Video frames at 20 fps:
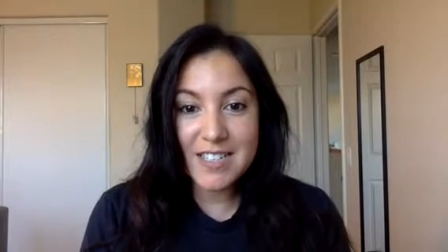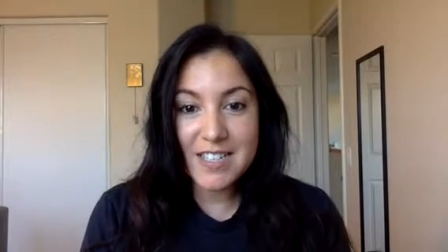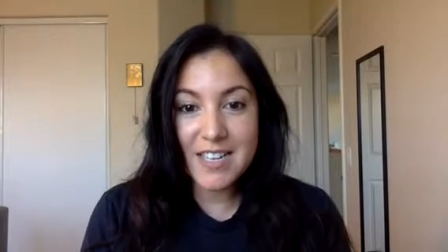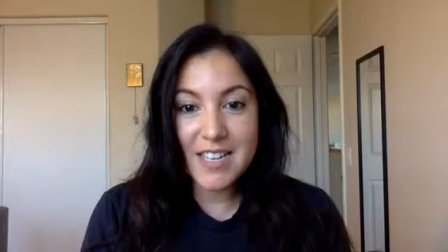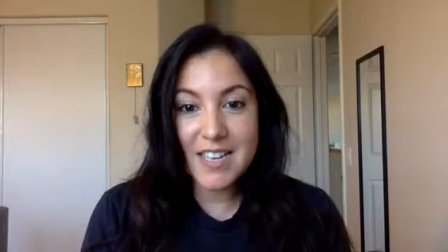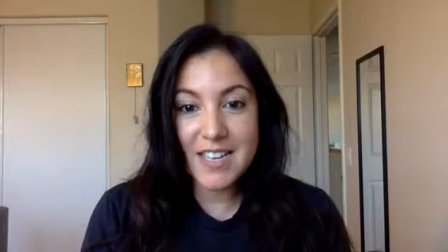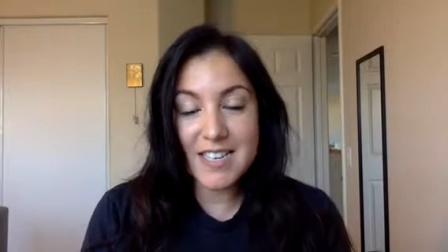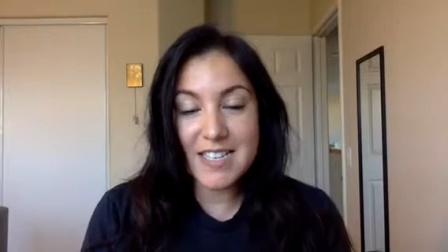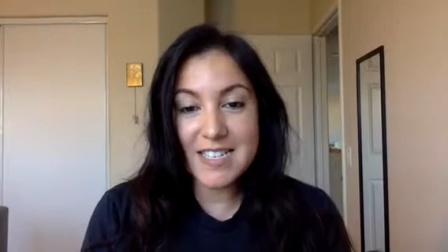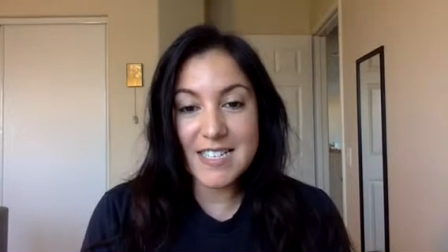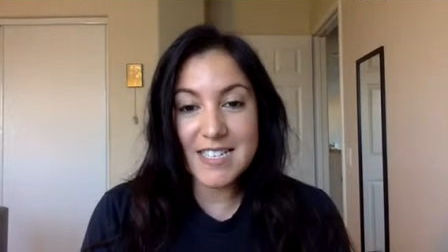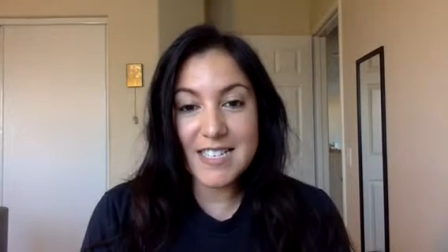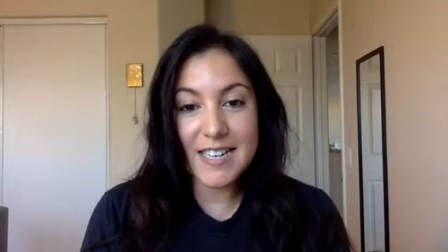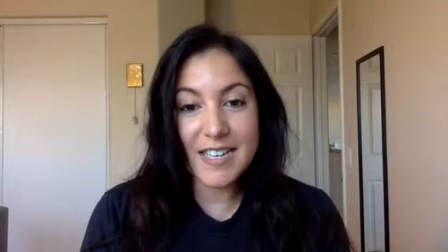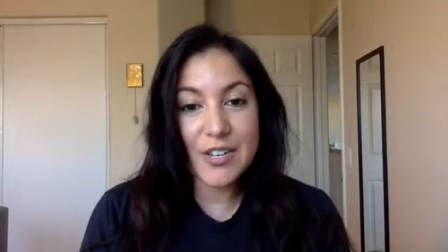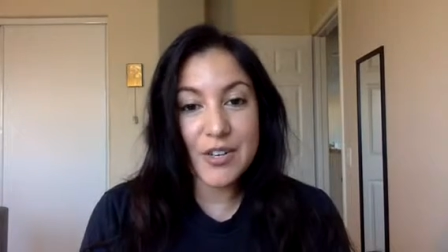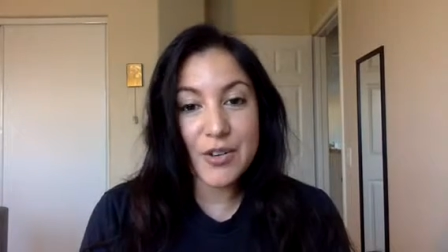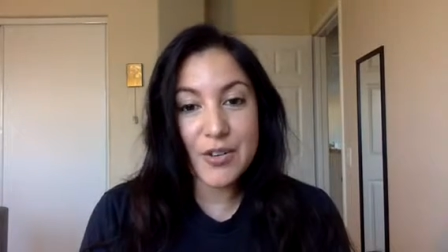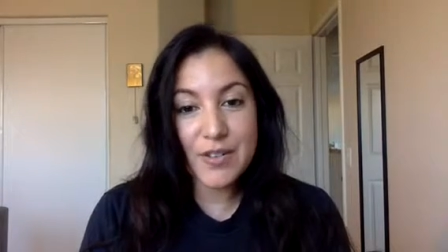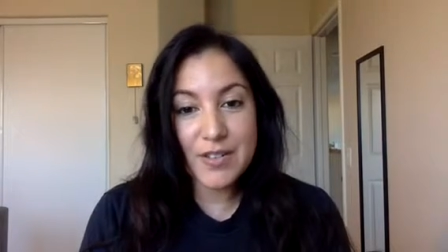because I
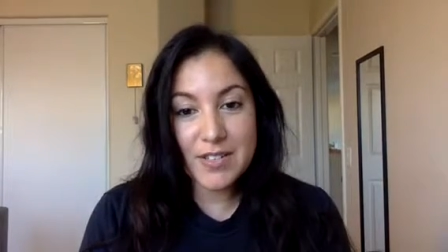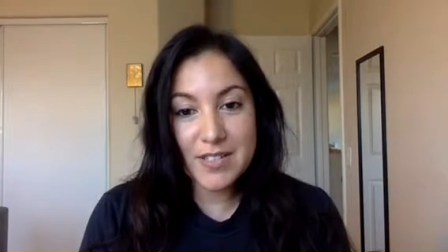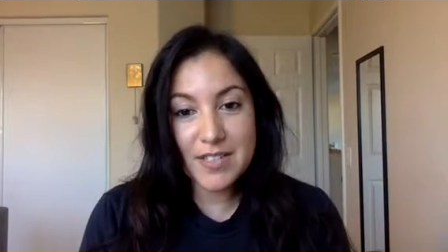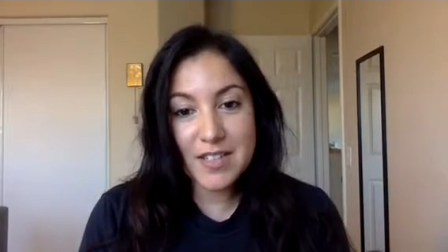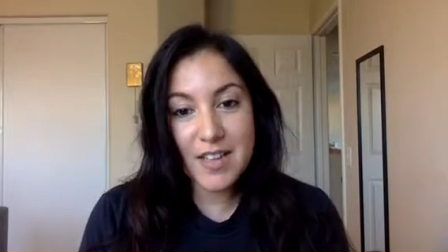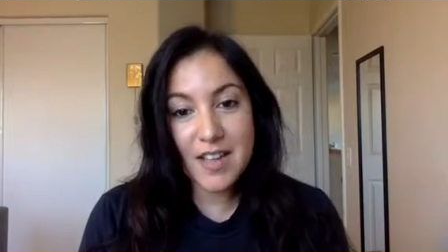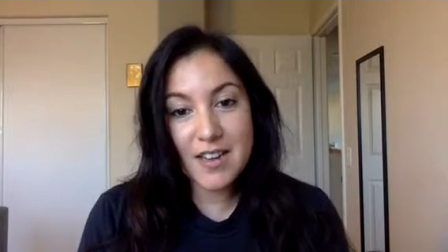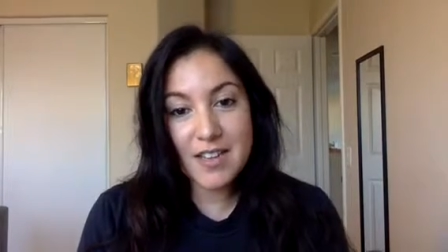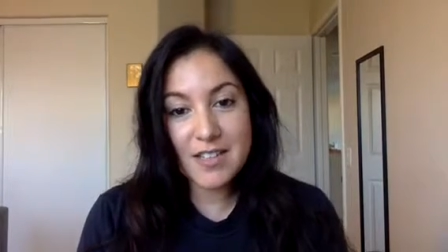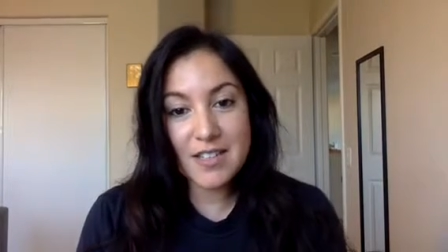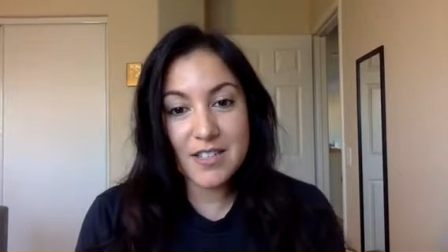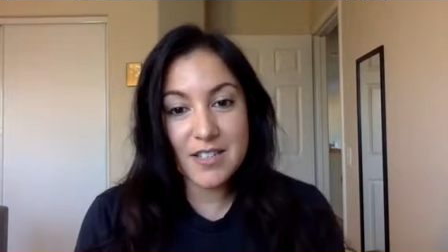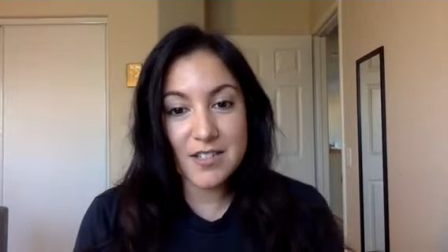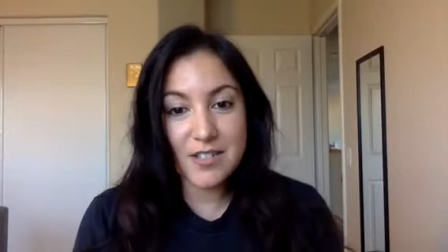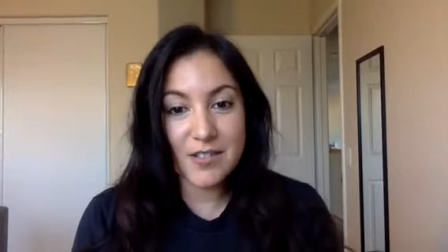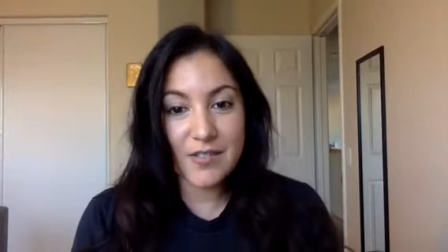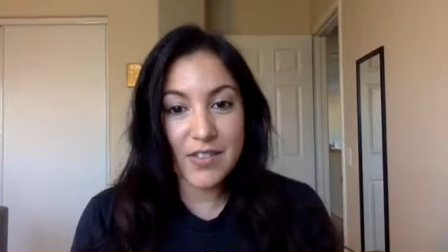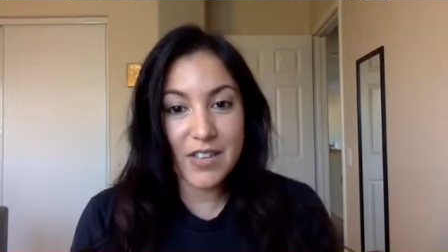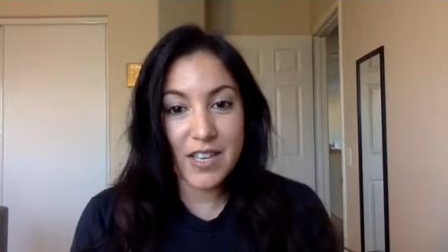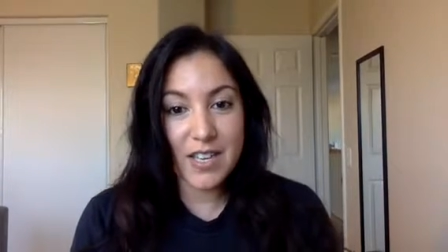know there's a lot of
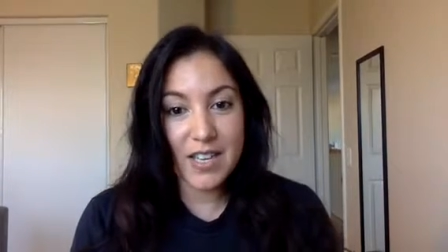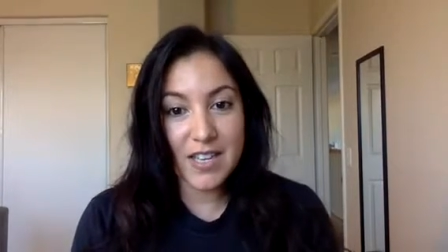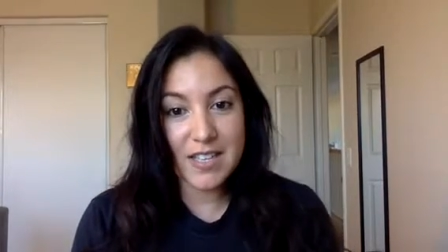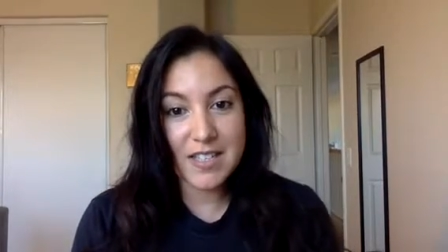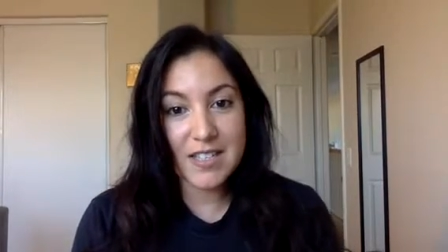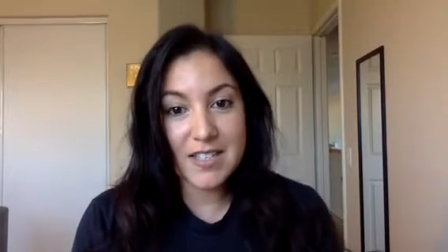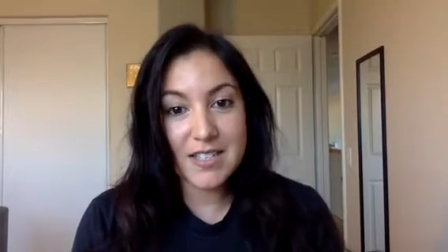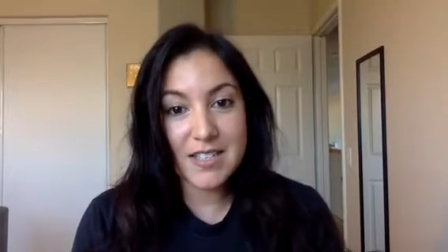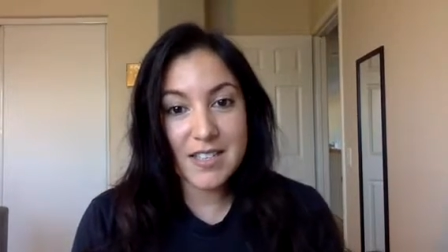deserving kids.